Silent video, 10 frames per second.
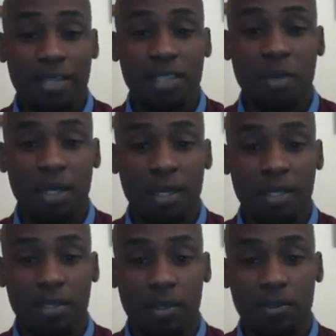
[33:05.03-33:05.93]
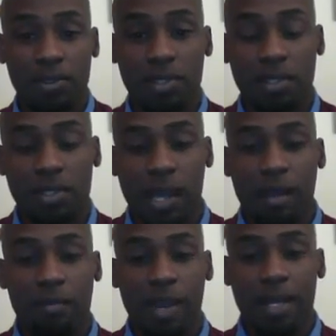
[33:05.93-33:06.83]
actually been induced to
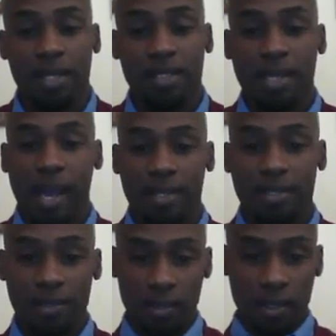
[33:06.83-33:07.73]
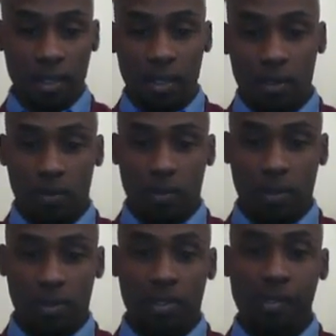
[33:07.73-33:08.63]
have panic attacks
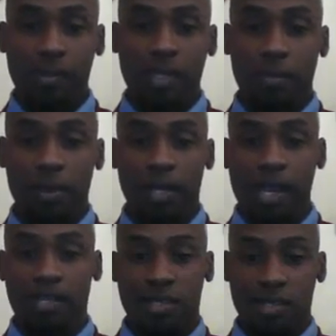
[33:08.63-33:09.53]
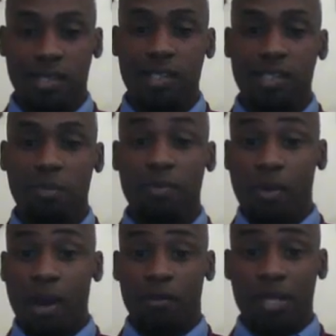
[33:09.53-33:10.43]
on 2 separate occasions. This is
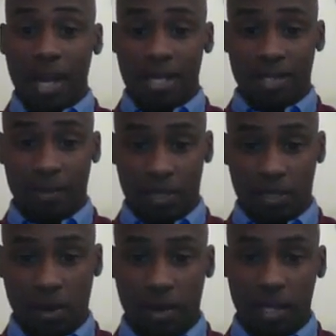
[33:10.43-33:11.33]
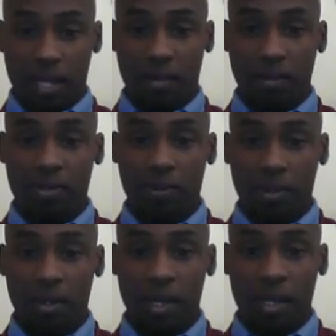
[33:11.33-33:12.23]
before I realized I was a targeted
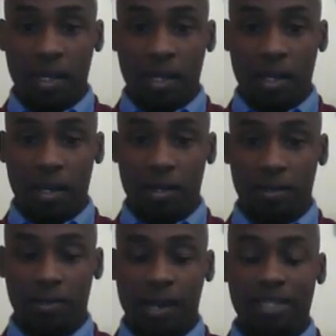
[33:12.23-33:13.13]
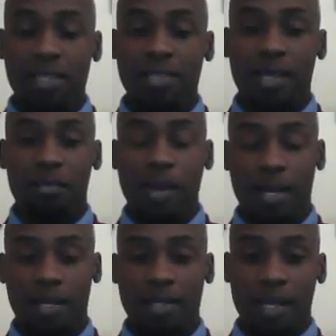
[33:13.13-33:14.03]
individual. I shouldn't say
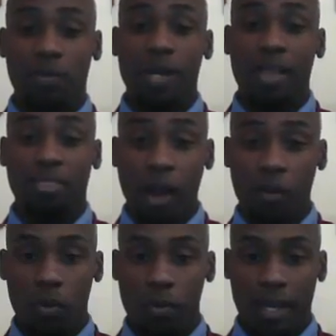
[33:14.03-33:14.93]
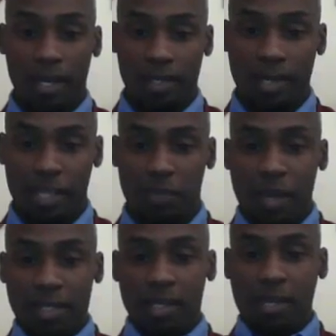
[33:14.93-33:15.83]
panic attacks, what I thought were panic attacks.
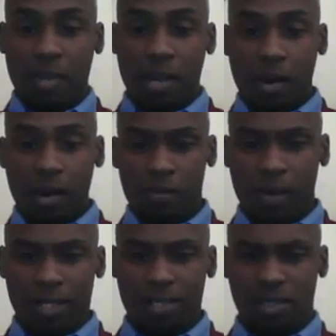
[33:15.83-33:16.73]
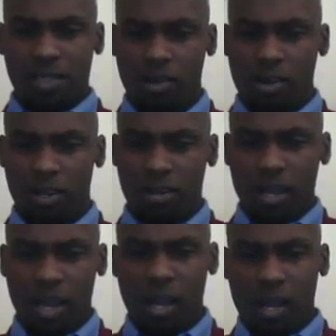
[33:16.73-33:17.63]
Basically, my heart rates just started